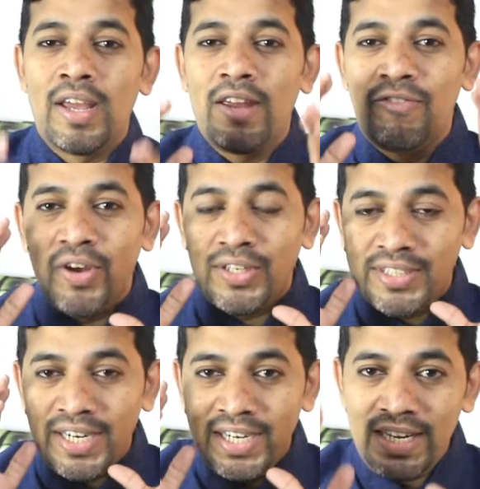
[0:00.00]
If you are
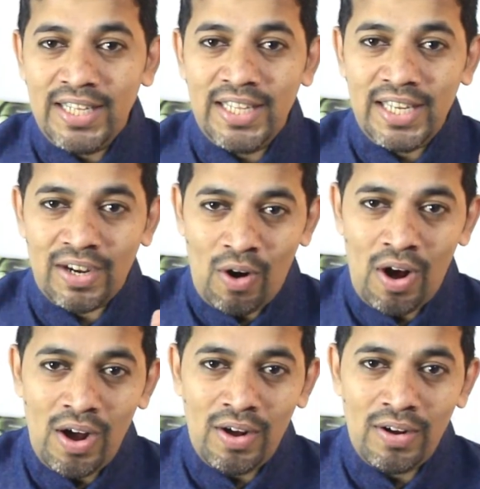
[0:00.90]
setting the
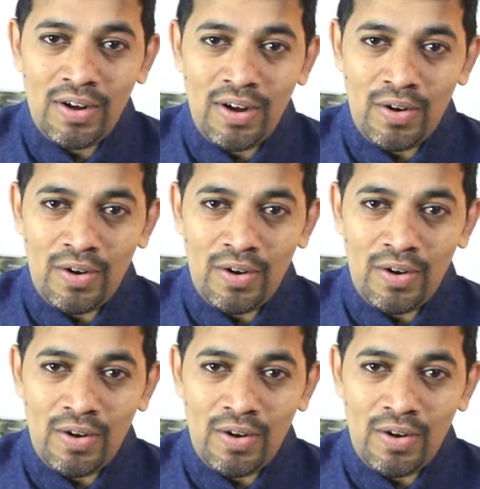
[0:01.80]
wrong